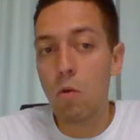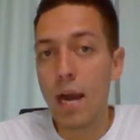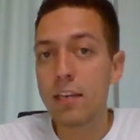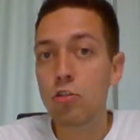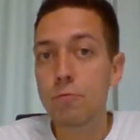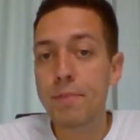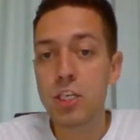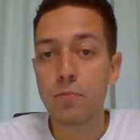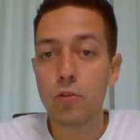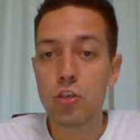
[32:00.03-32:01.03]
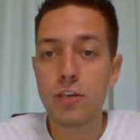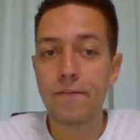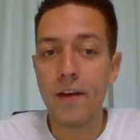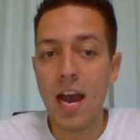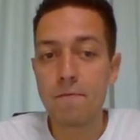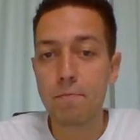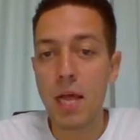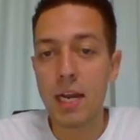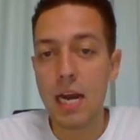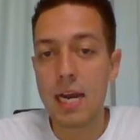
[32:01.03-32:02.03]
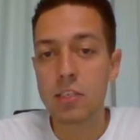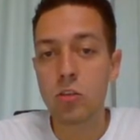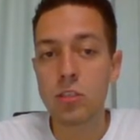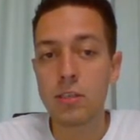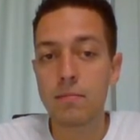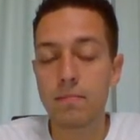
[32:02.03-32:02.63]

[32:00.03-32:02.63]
white goes bishop to g5, black castles,